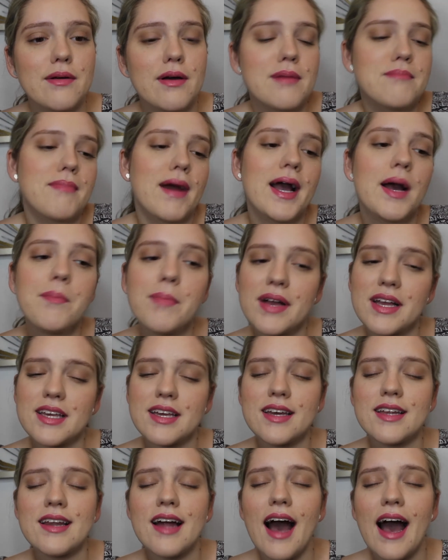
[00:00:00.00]
in my
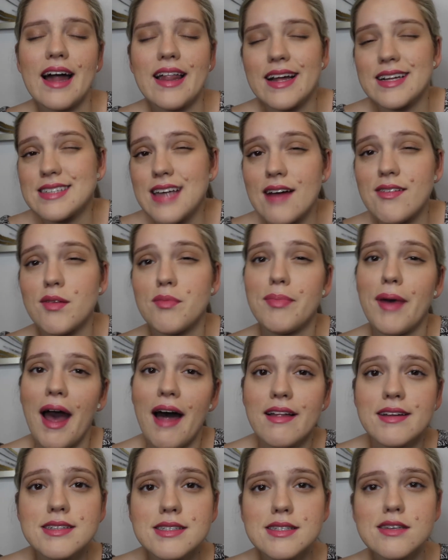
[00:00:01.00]
opinion, I like to have a
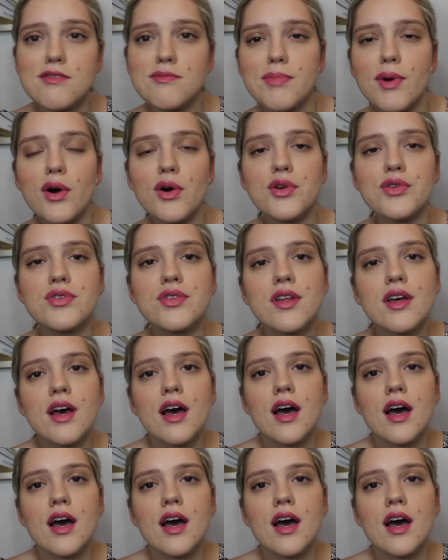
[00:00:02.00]
balance of both.